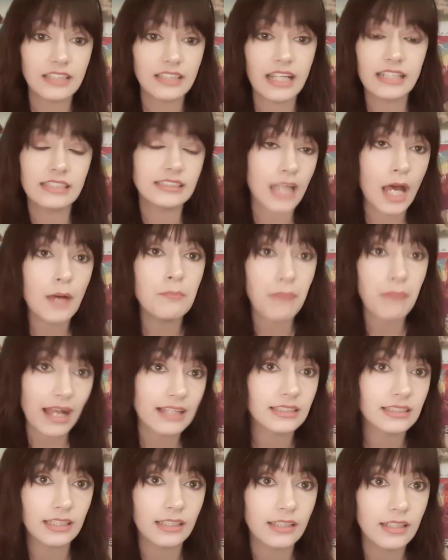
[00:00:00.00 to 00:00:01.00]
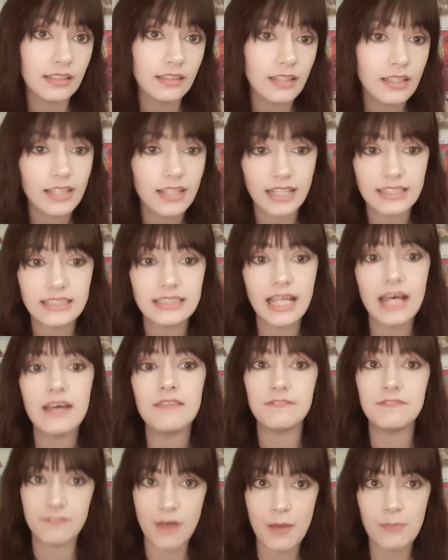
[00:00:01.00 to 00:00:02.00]
that is not masculine, that's
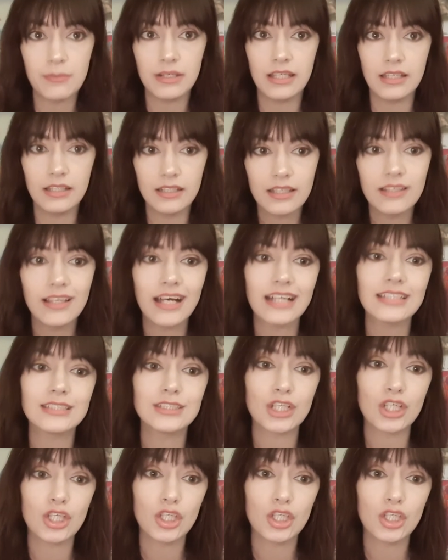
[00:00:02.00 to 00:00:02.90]
not feminine, that's